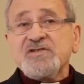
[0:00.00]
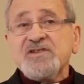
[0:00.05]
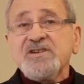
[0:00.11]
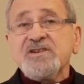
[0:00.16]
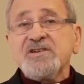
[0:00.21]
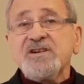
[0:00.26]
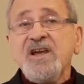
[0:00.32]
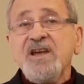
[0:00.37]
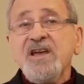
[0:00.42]

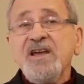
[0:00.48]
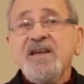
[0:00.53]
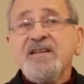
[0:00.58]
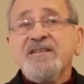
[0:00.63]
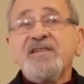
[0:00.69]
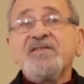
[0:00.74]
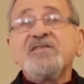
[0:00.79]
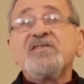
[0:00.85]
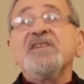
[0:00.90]
here,
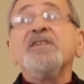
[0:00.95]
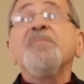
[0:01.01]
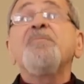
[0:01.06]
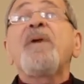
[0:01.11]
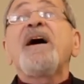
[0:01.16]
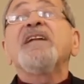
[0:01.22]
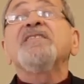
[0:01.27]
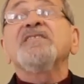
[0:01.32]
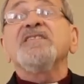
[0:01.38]
the three
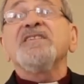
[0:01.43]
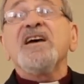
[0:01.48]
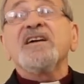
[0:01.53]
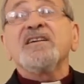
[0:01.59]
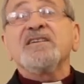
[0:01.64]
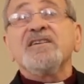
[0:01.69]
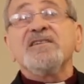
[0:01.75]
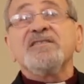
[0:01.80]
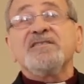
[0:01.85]

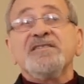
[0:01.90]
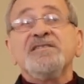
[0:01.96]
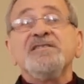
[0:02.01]
patriarchs